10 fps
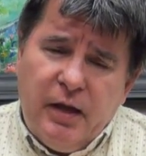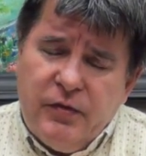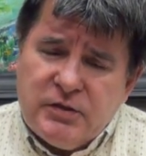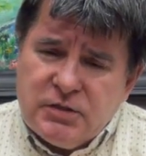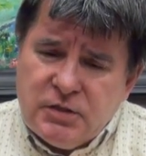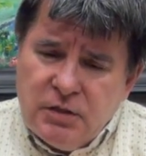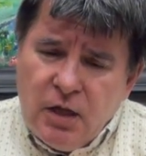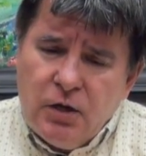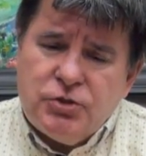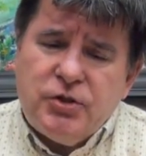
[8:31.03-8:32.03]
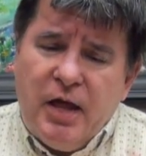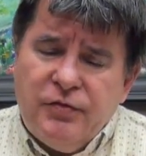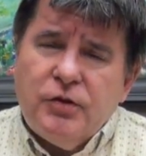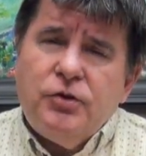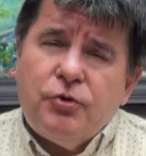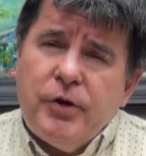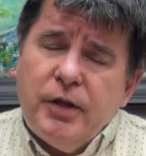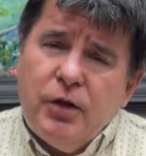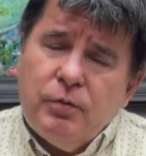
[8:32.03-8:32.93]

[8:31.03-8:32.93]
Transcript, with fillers: And there's a large ethnic Ukrainian